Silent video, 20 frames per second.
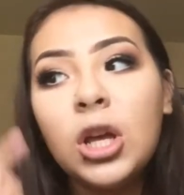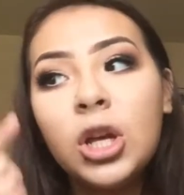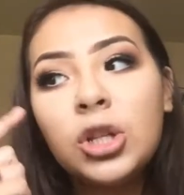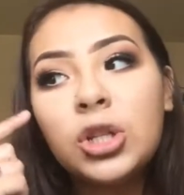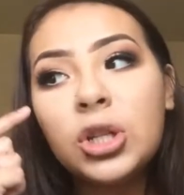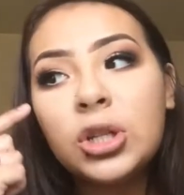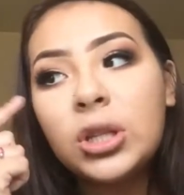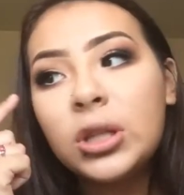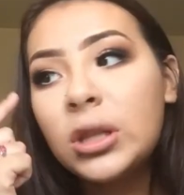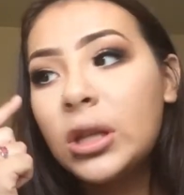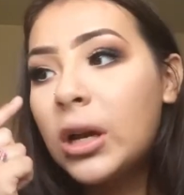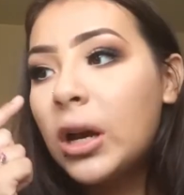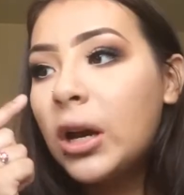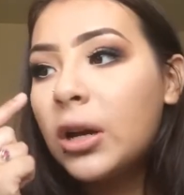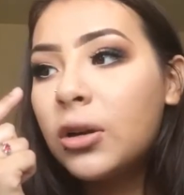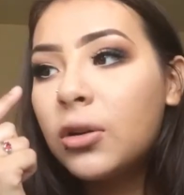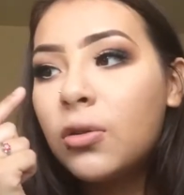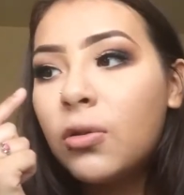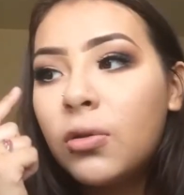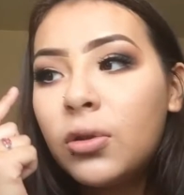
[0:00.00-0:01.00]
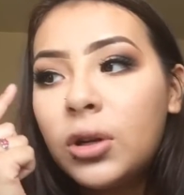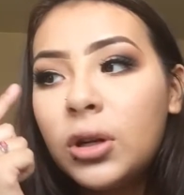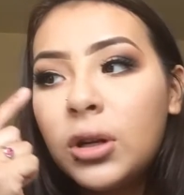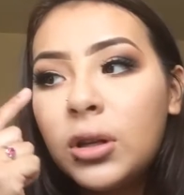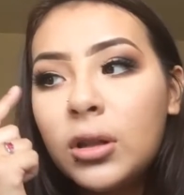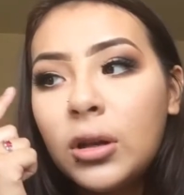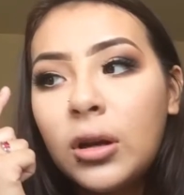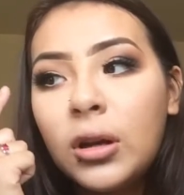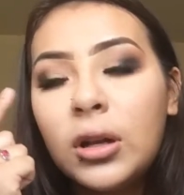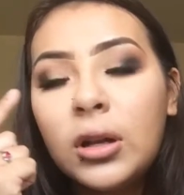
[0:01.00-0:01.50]
Just in the outer corner,
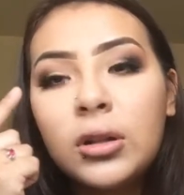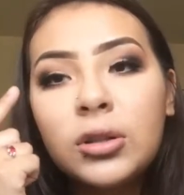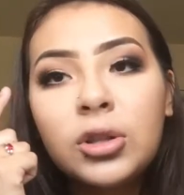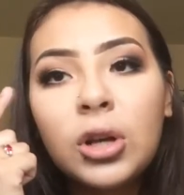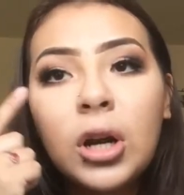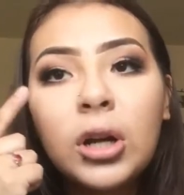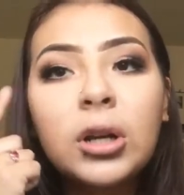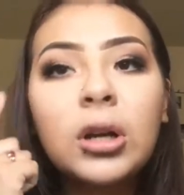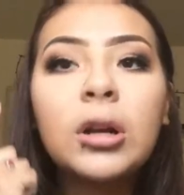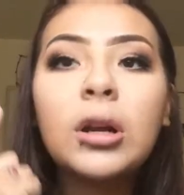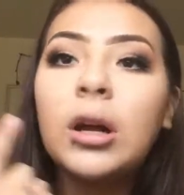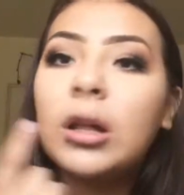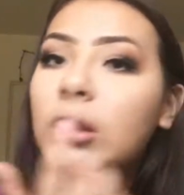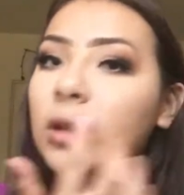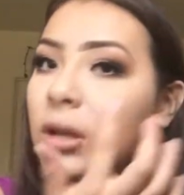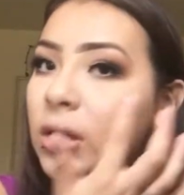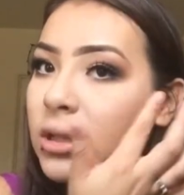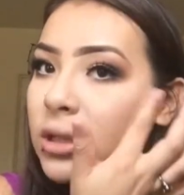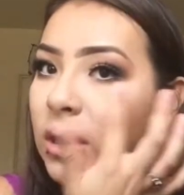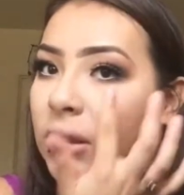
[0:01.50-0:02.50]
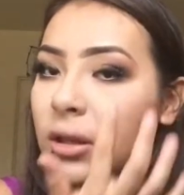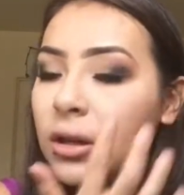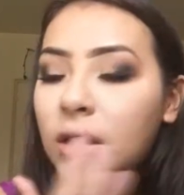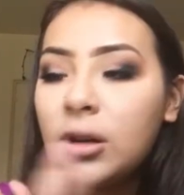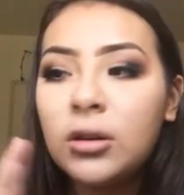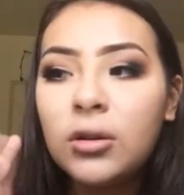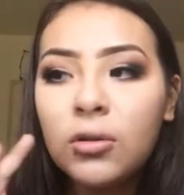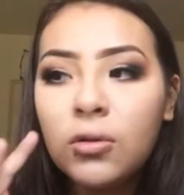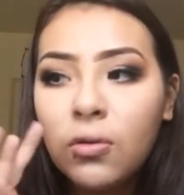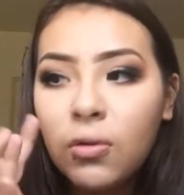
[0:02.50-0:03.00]
the darker colors, and the
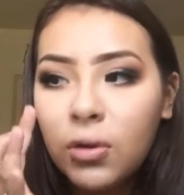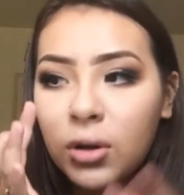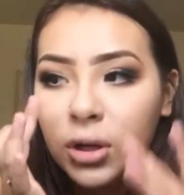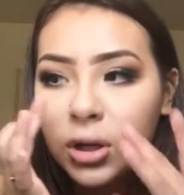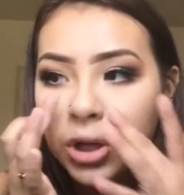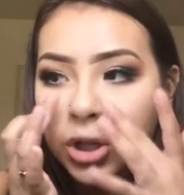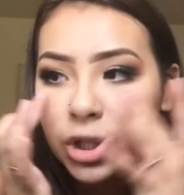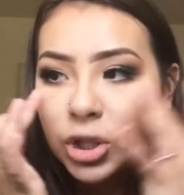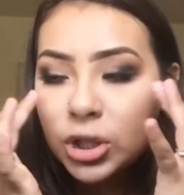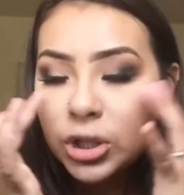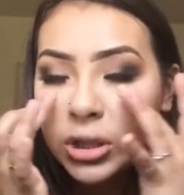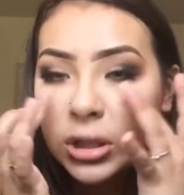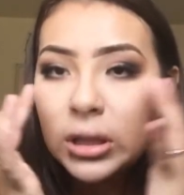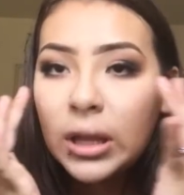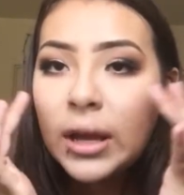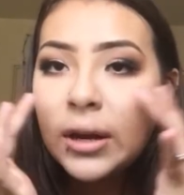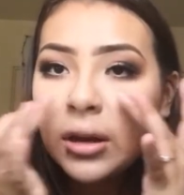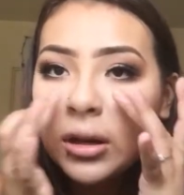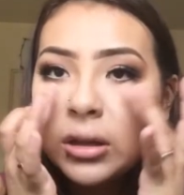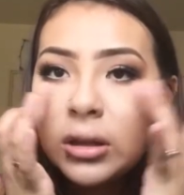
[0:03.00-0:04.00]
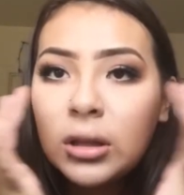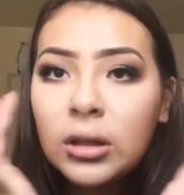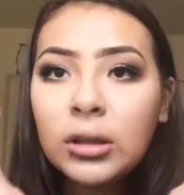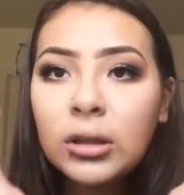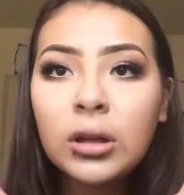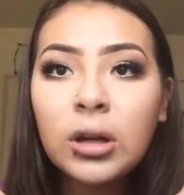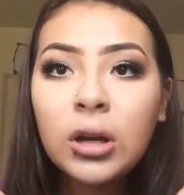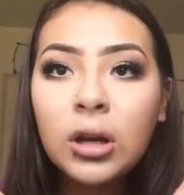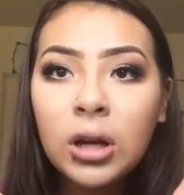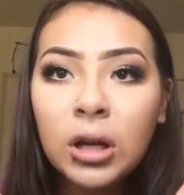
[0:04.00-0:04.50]
inner corner, just the lighter
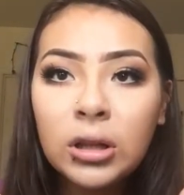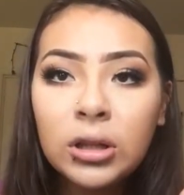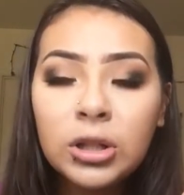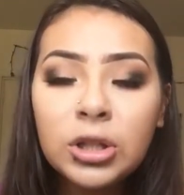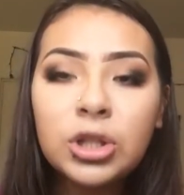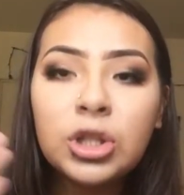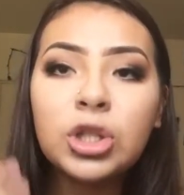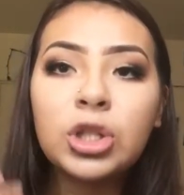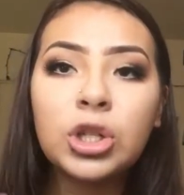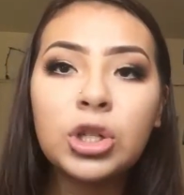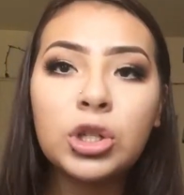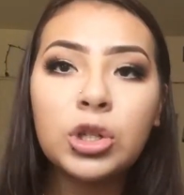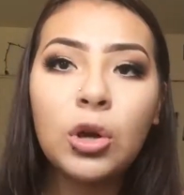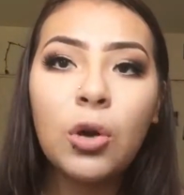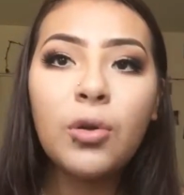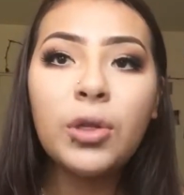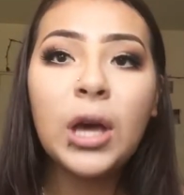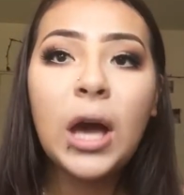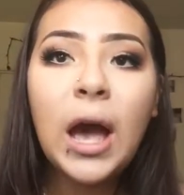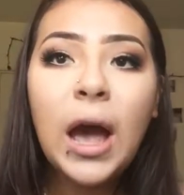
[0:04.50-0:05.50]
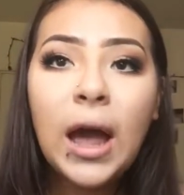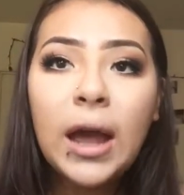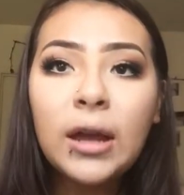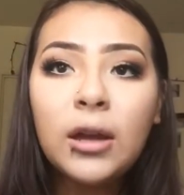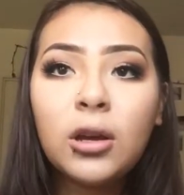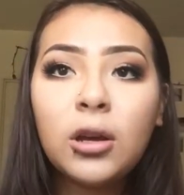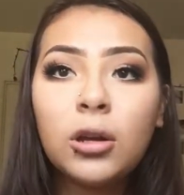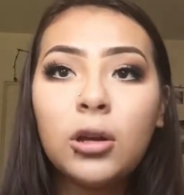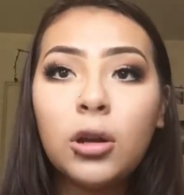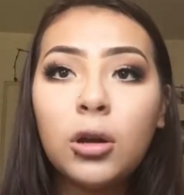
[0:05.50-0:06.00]
colors, just so the eye
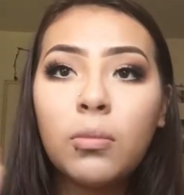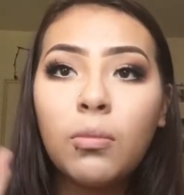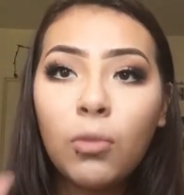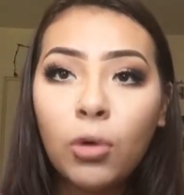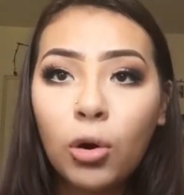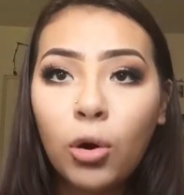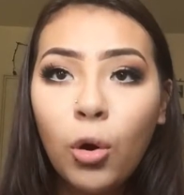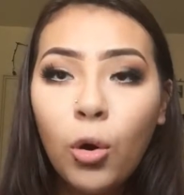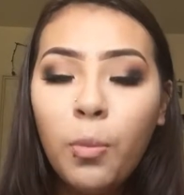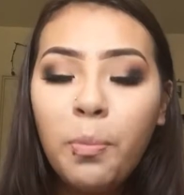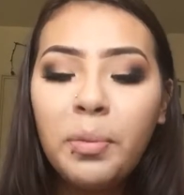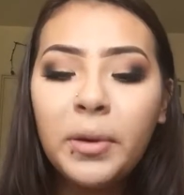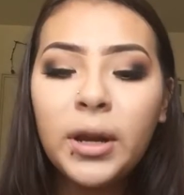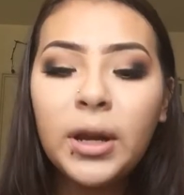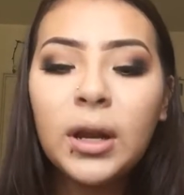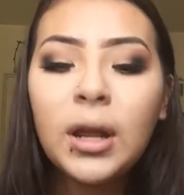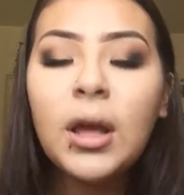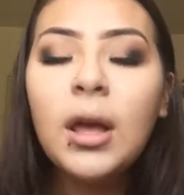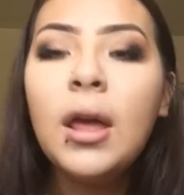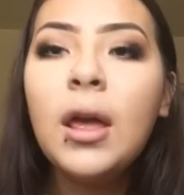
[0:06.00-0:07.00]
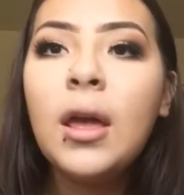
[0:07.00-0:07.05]
could look more open.